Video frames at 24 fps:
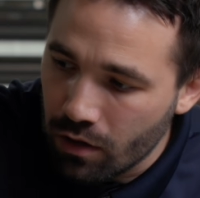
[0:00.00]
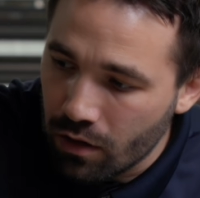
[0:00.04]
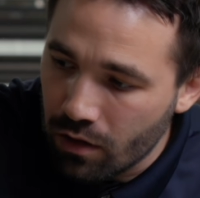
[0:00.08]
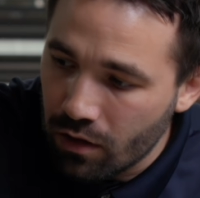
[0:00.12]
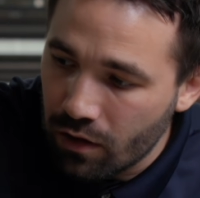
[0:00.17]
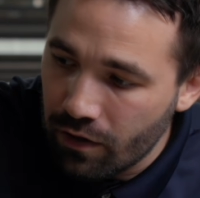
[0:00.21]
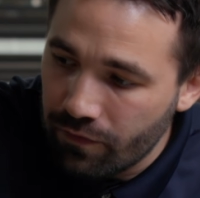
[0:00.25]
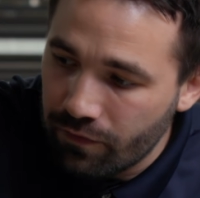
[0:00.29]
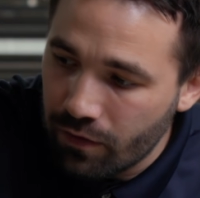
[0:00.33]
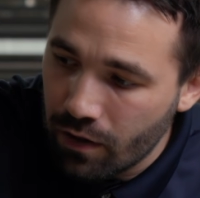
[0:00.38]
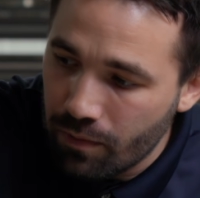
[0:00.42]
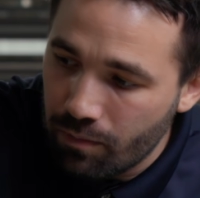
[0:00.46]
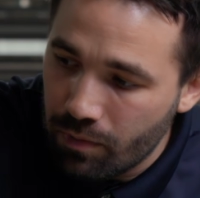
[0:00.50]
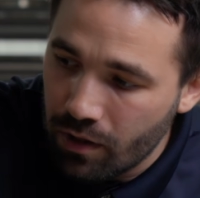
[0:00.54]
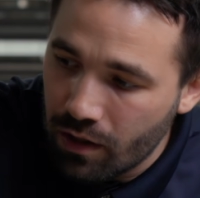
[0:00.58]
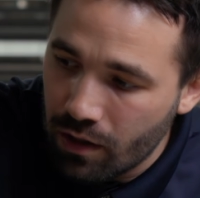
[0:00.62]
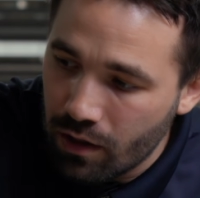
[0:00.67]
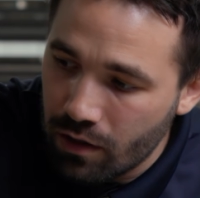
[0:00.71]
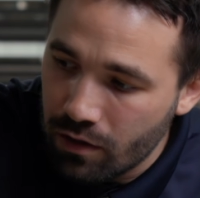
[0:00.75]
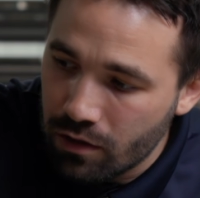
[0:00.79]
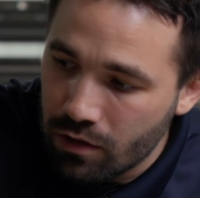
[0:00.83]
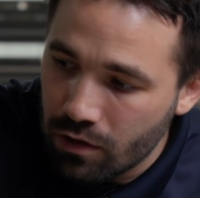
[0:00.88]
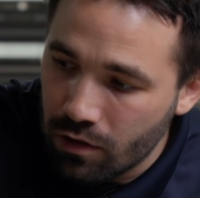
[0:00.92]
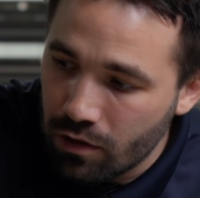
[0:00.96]
going to lift up
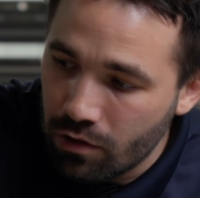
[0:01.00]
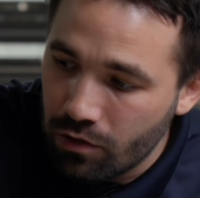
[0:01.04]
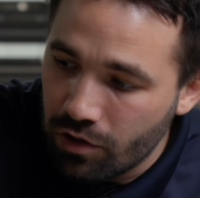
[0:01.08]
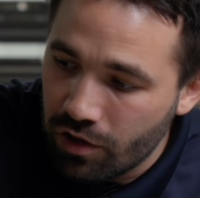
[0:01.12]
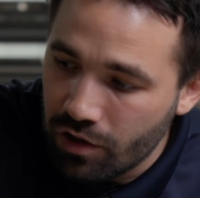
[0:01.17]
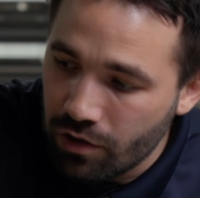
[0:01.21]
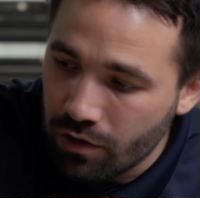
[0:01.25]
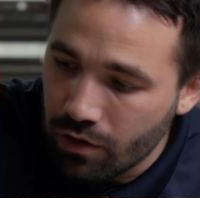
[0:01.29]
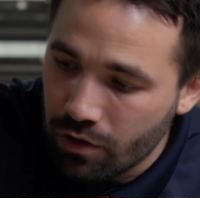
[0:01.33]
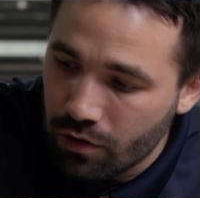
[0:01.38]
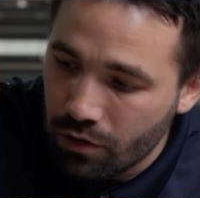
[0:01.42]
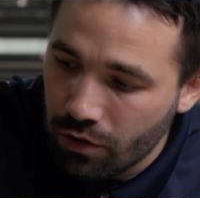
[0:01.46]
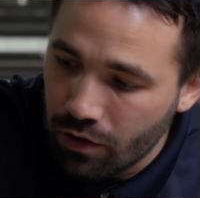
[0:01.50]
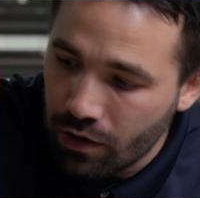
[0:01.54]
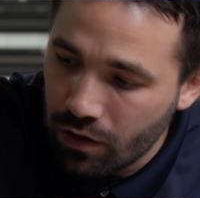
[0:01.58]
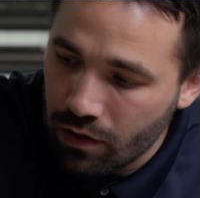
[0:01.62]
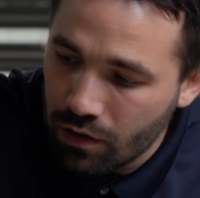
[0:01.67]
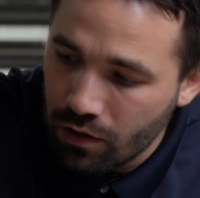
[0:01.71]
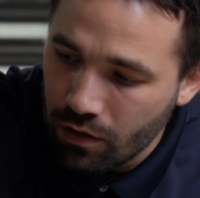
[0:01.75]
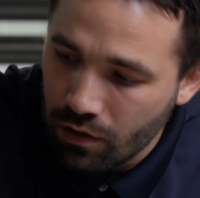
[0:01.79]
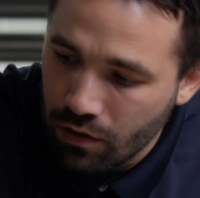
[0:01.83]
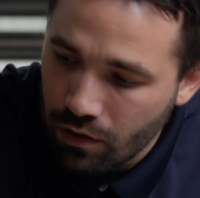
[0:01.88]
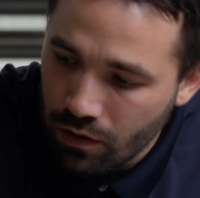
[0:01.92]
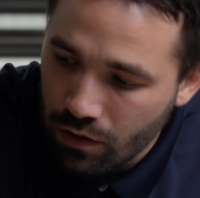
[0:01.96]
again till you hear a click,
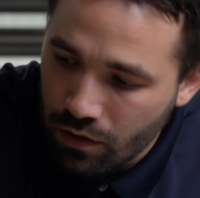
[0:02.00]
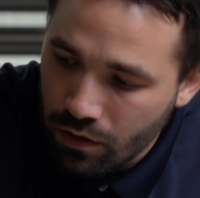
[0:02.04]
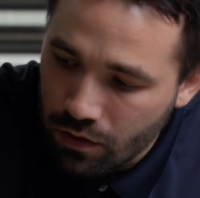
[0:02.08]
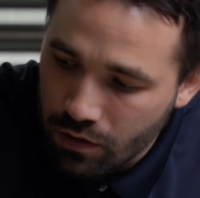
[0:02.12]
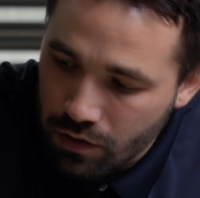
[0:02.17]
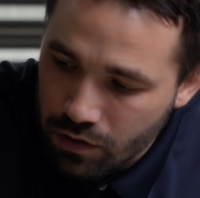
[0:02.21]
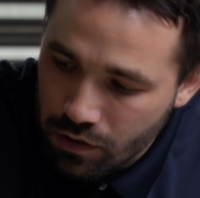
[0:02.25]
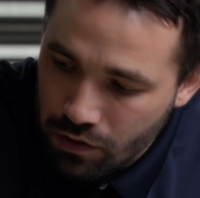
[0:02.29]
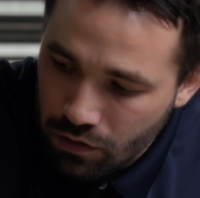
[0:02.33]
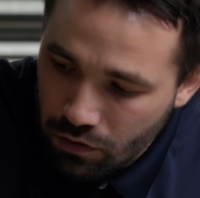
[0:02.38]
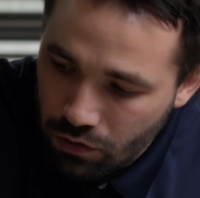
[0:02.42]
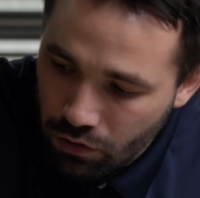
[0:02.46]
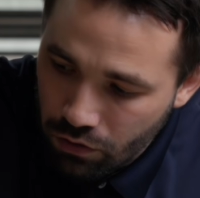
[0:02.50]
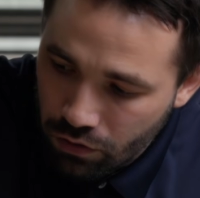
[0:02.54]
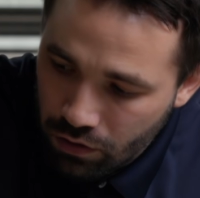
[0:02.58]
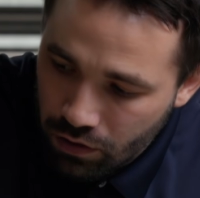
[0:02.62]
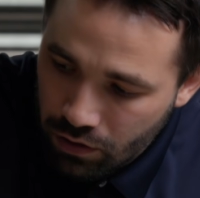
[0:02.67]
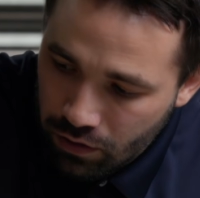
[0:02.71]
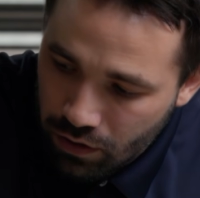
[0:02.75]
slowly